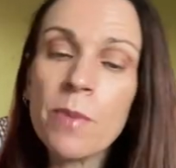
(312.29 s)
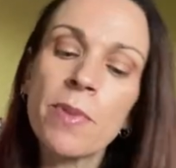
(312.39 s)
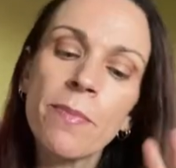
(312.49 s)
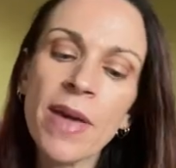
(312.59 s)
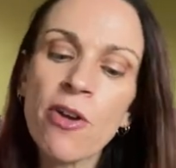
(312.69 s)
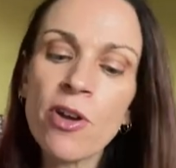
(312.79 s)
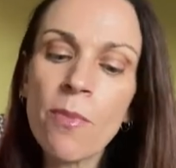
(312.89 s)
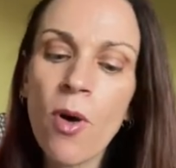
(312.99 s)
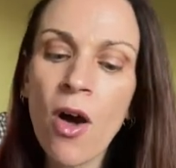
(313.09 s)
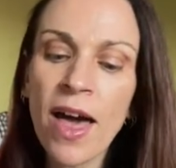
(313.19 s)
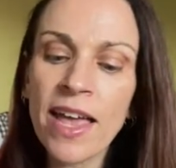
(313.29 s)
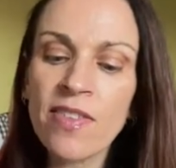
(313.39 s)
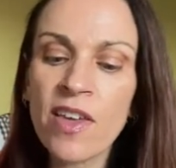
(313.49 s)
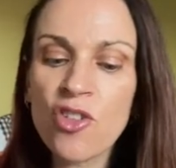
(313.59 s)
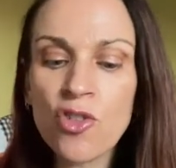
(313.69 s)
but bear in mind
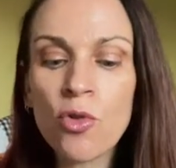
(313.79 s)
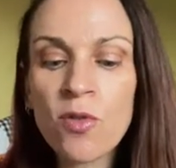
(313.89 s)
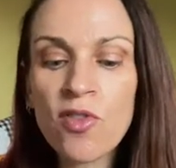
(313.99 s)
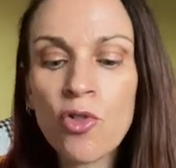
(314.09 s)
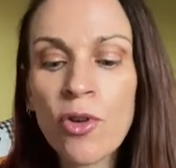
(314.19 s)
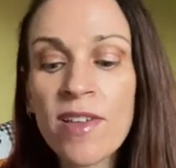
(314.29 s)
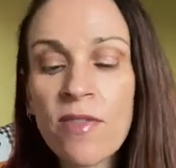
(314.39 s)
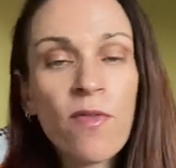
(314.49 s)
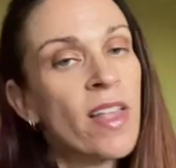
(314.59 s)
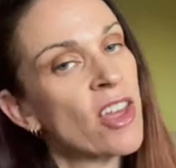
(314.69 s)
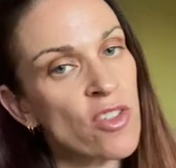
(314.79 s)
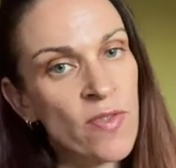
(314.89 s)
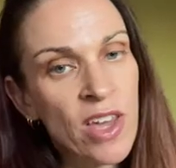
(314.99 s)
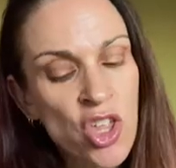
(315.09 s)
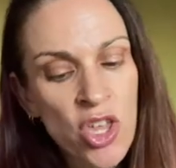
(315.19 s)
that short stories and flash
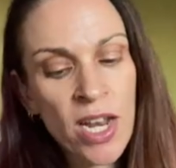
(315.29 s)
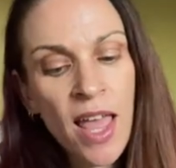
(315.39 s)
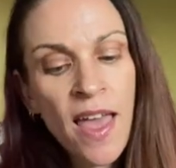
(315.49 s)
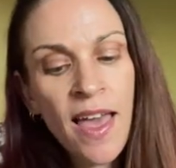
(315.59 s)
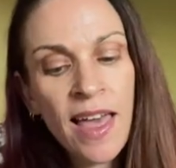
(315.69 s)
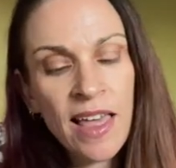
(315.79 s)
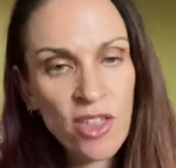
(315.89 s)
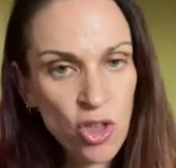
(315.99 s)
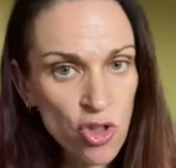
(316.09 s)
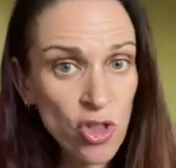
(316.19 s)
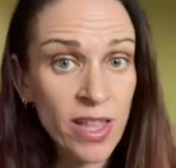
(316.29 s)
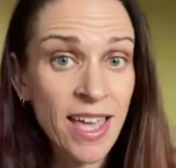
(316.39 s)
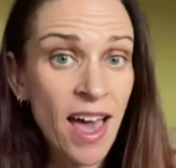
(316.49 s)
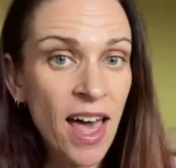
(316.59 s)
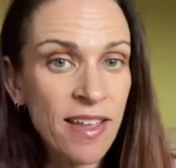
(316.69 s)
fiction are usually
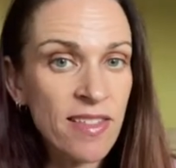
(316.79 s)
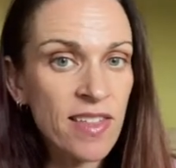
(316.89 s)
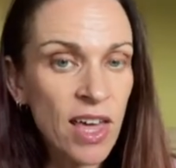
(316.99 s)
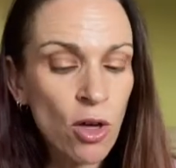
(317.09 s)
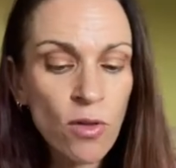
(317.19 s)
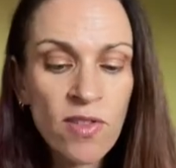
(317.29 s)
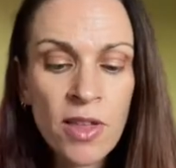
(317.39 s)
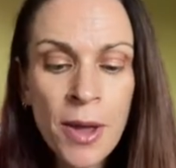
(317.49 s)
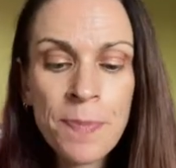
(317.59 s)
hard sells,